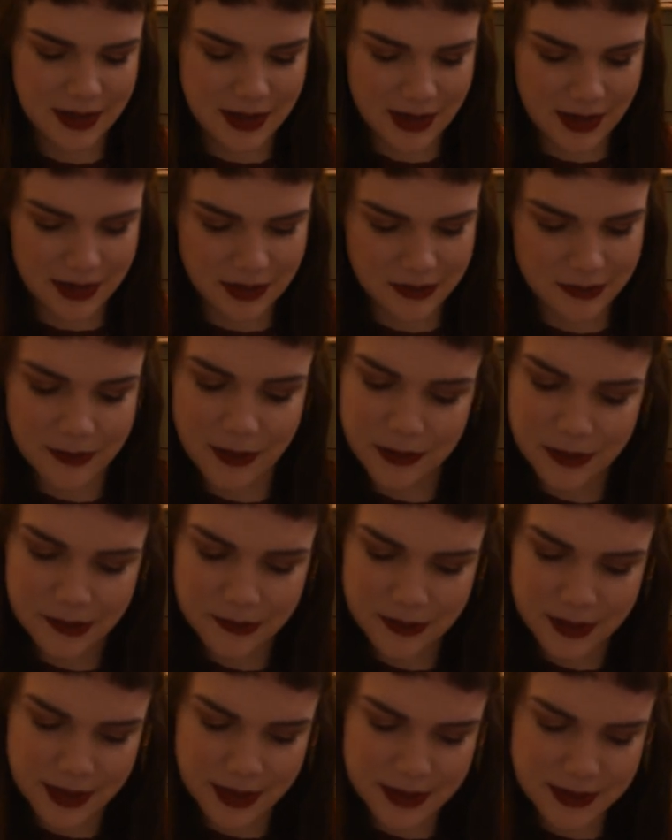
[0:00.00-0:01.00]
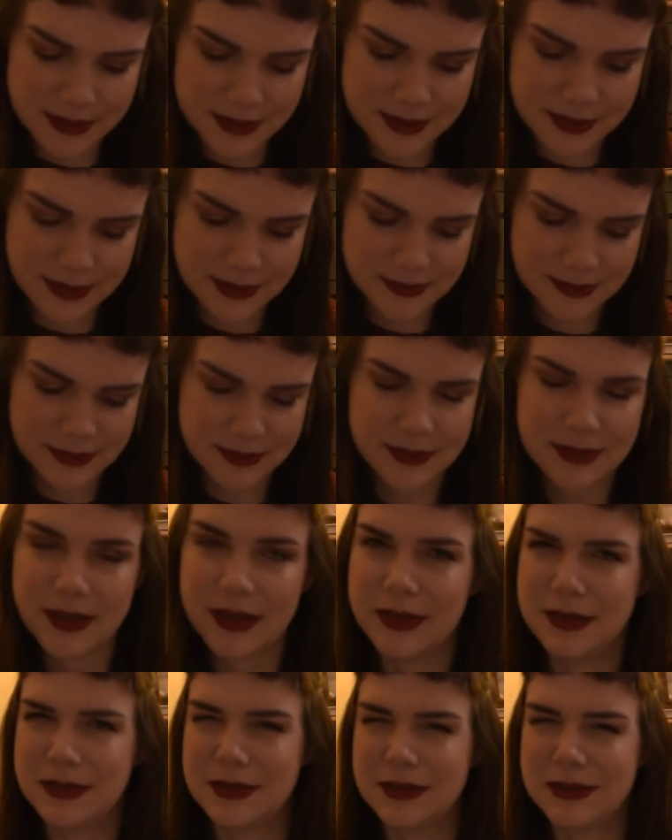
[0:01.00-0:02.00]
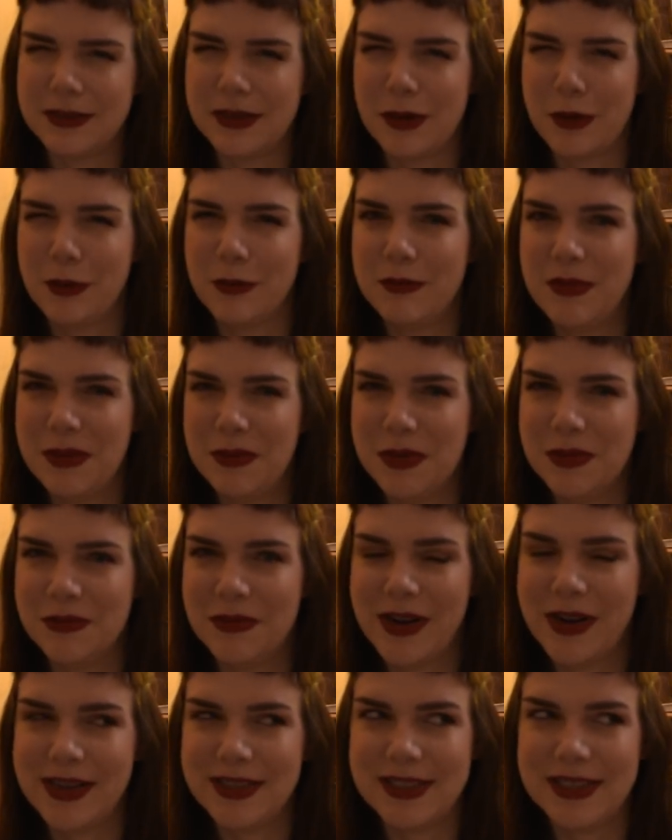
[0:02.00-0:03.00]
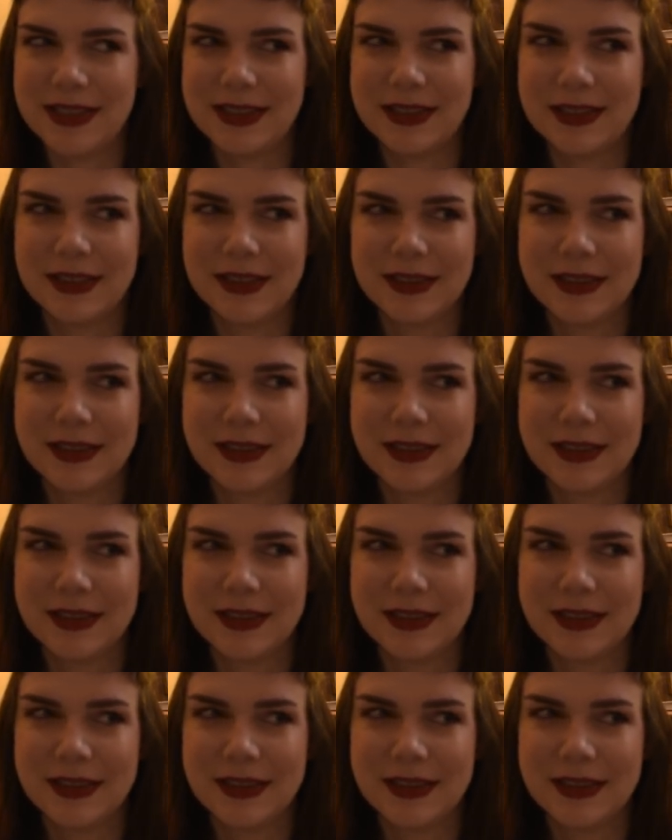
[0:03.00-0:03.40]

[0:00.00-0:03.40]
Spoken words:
out of all of these. I don't know, maybe writing.